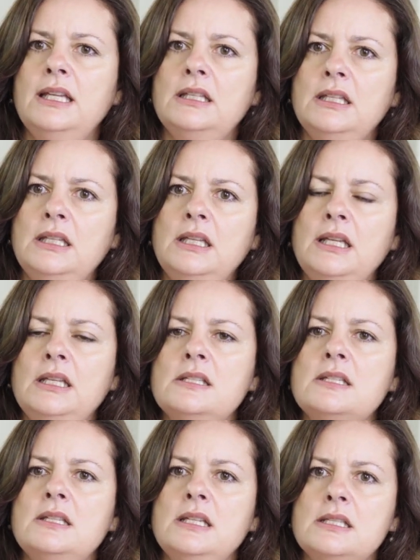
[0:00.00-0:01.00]
it
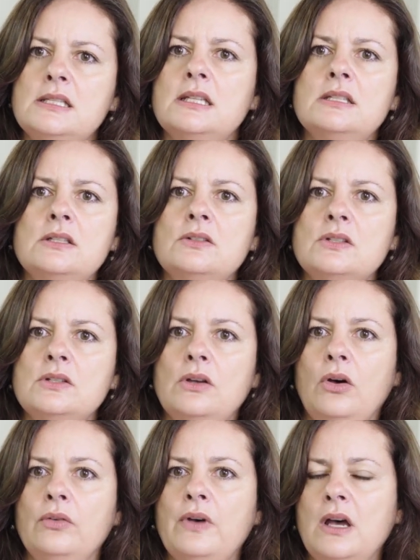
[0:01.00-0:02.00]
needs the assistance
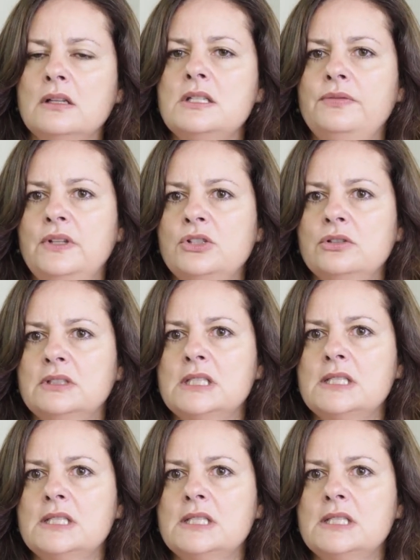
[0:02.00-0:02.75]
of artificial